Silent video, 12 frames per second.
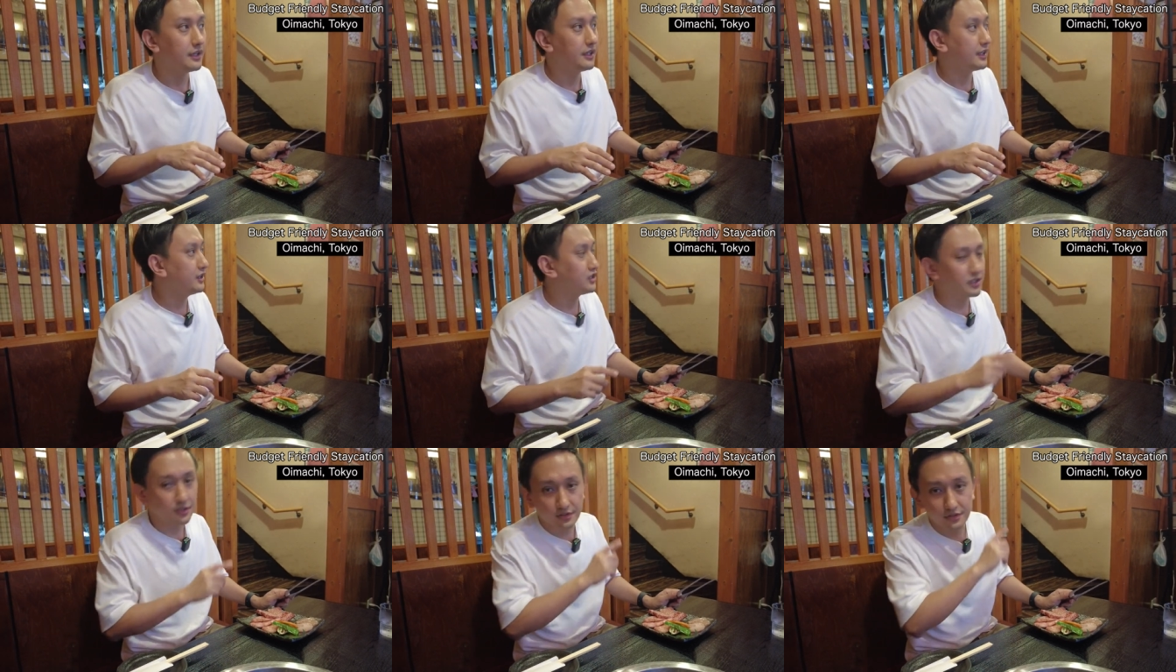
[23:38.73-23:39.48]
Yeah, he
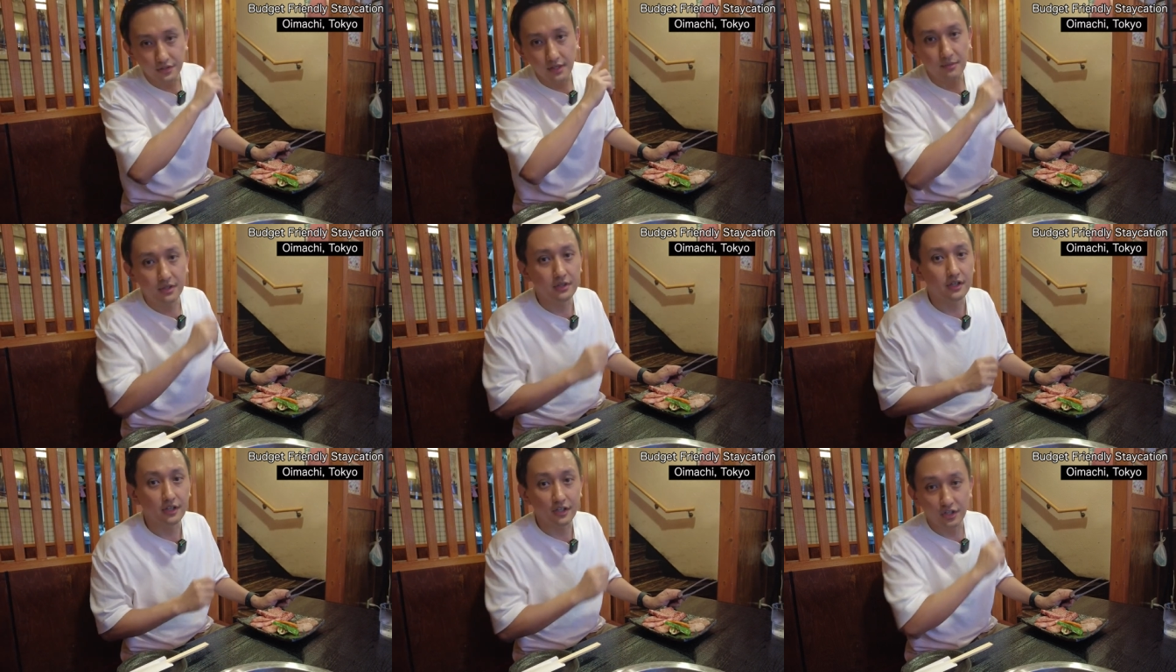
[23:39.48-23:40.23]
just came
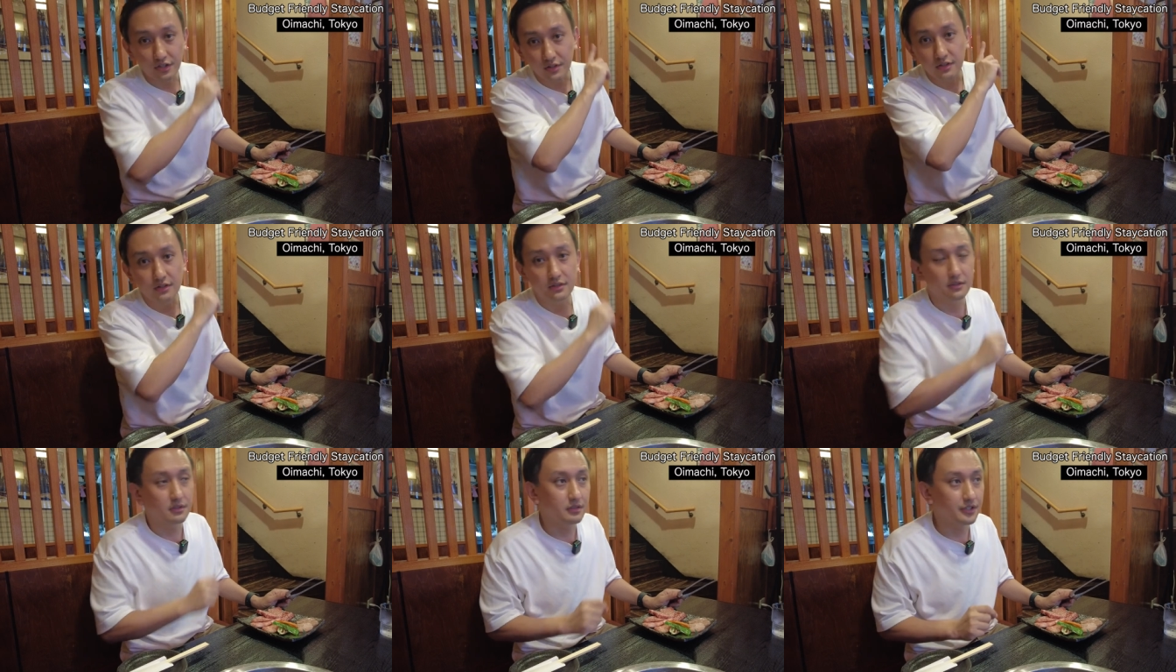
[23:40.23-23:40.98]
here and eating the
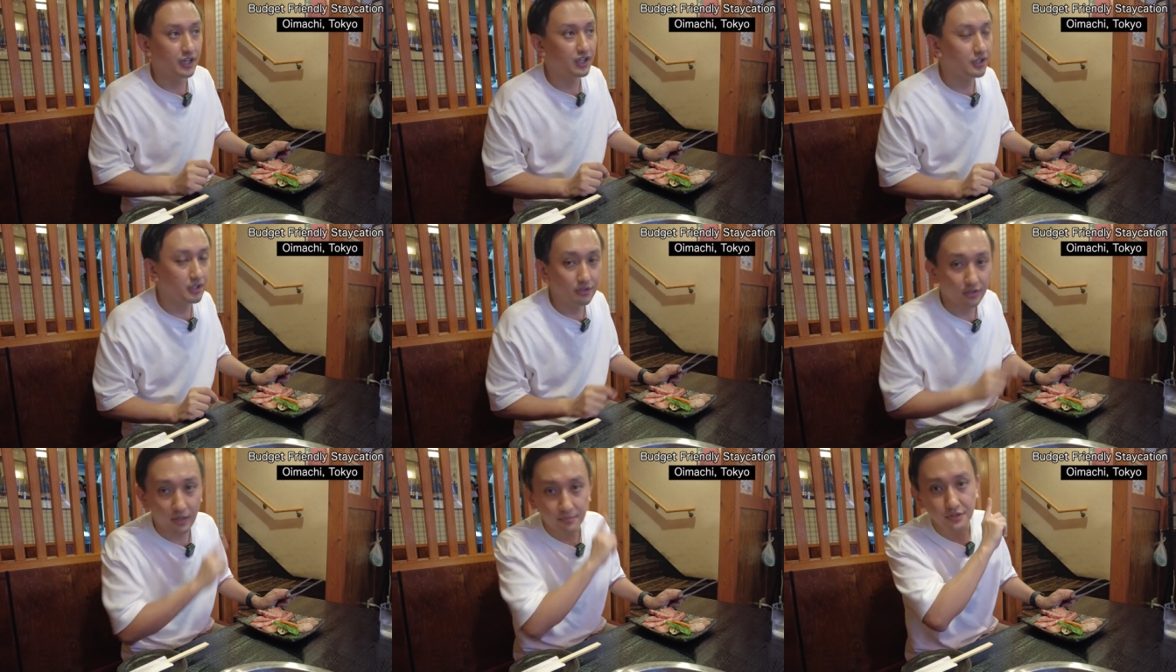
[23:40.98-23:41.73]

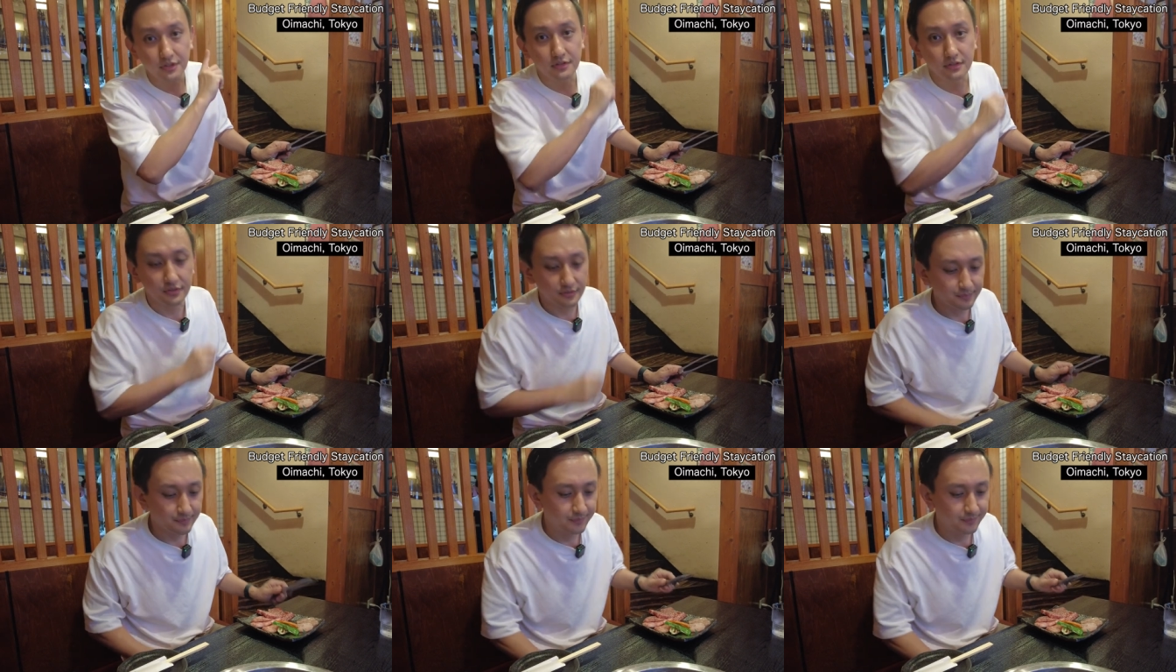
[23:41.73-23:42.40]
yakiniku in upstairs.